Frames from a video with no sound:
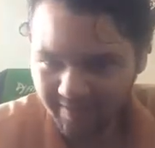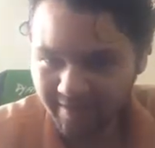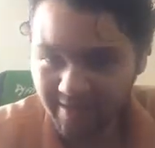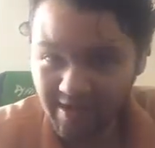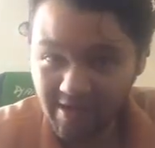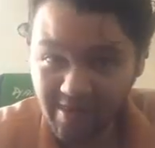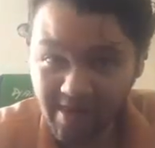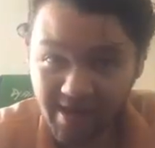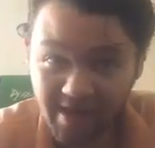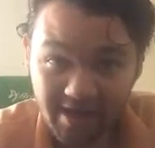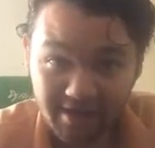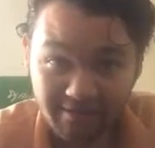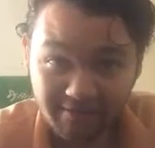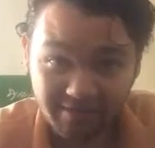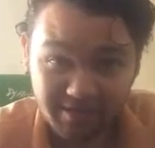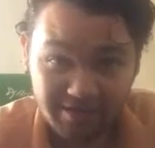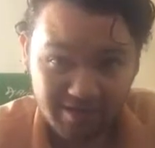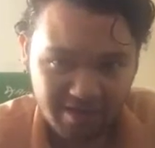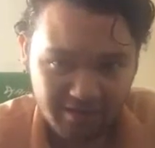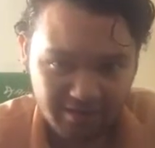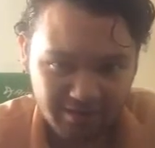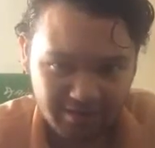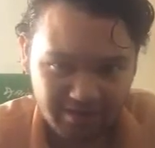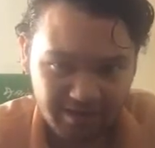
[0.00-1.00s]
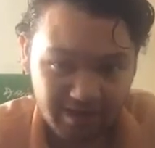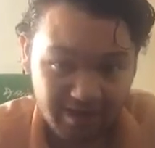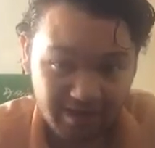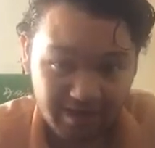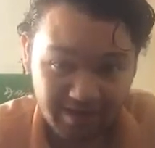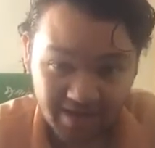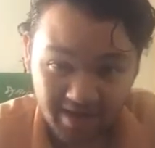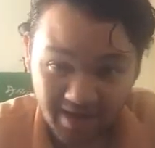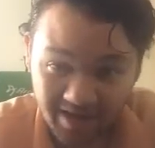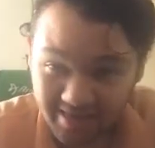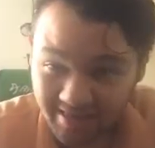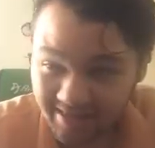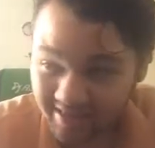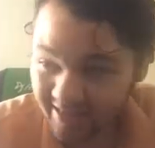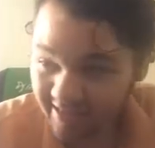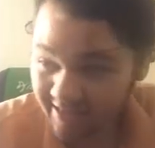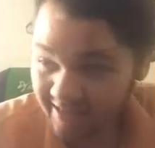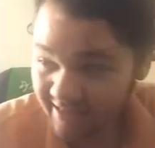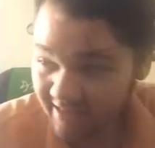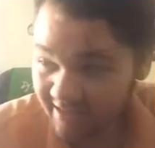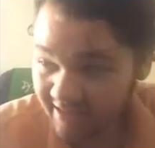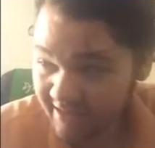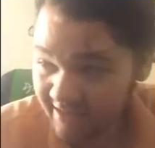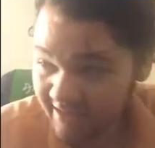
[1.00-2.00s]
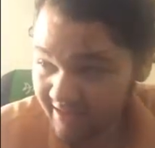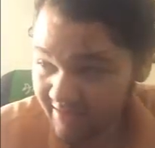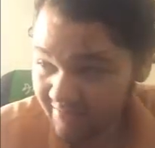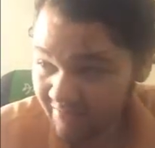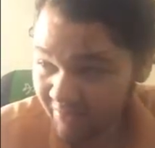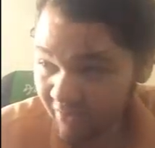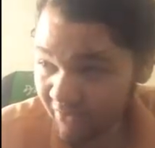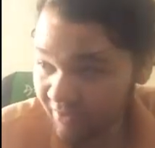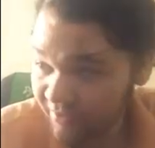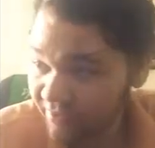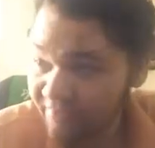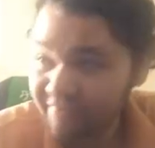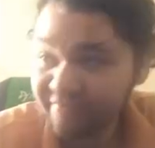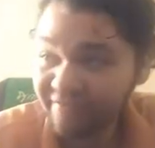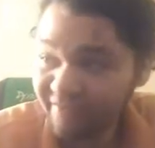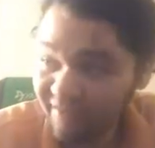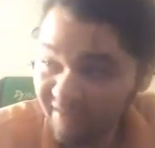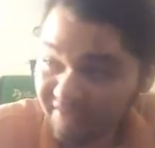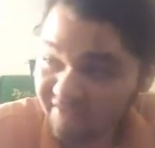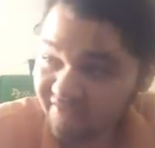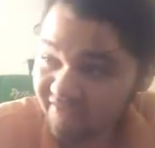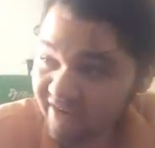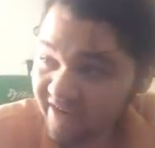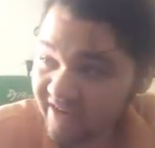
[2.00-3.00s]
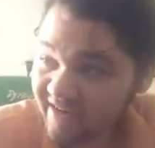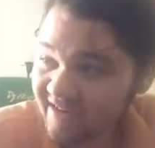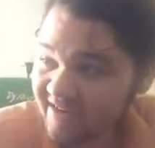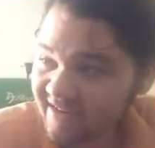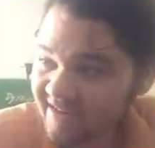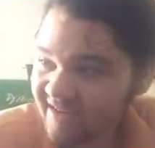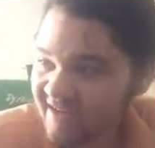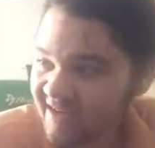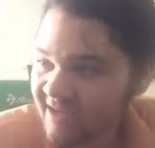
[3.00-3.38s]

and all that, which was, I guess, more in the forefront.